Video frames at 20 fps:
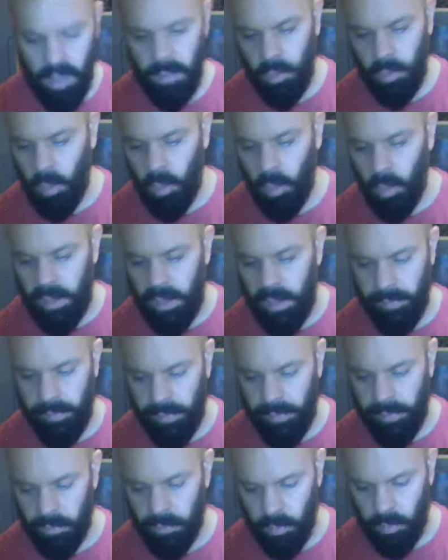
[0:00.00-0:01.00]
quality
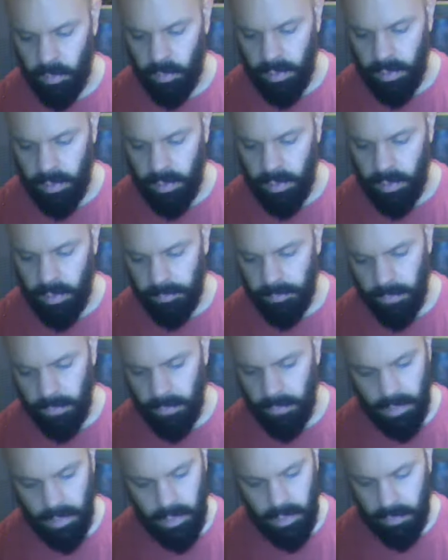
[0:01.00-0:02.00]
feel to it.
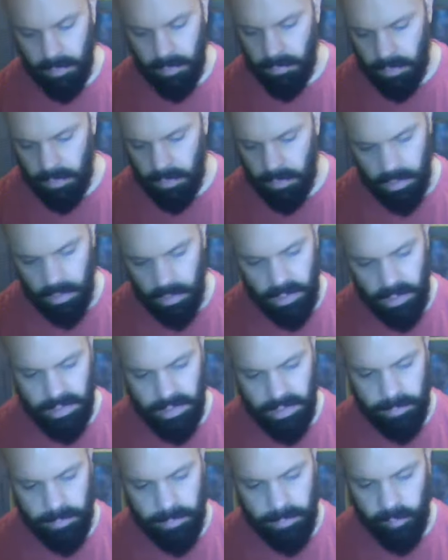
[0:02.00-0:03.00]
Like I
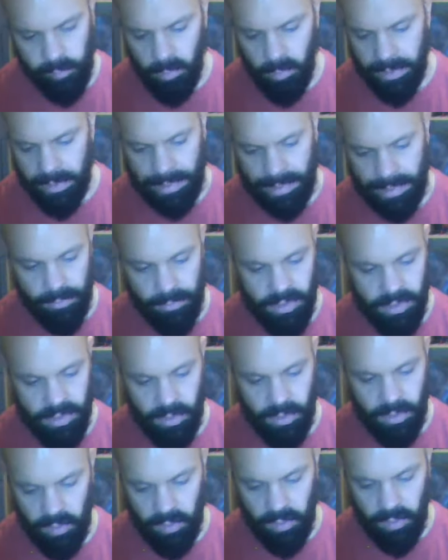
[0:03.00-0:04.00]
said before, my camera
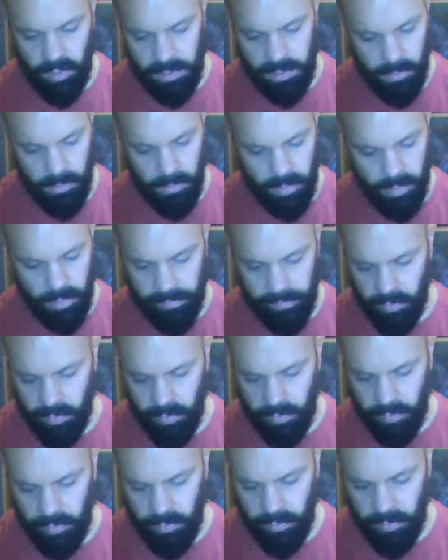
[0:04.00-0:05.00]
sucks, but I'll give you
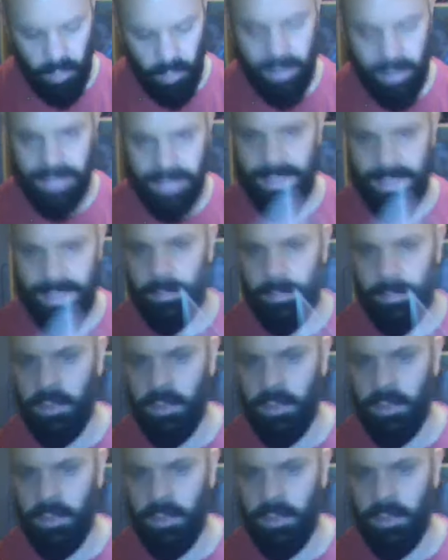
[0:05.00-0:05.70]
a quick example of